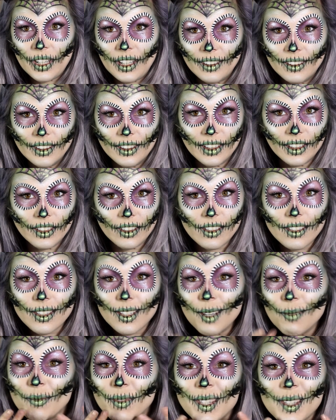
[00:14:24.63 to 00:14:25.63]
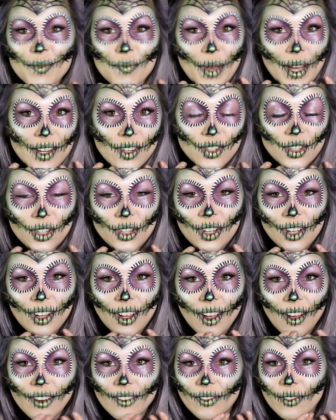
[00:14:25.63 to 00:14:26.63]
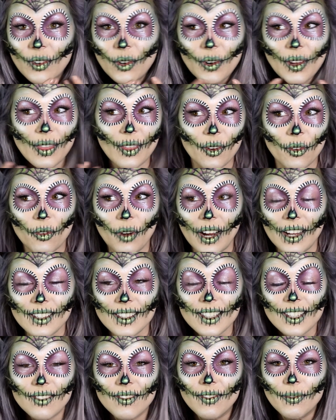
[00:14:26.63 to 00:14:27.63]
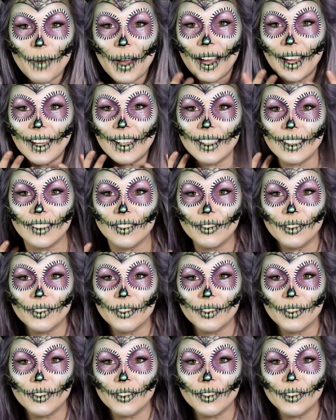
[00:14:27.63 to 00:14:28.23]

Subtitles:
a little something special for the rest of my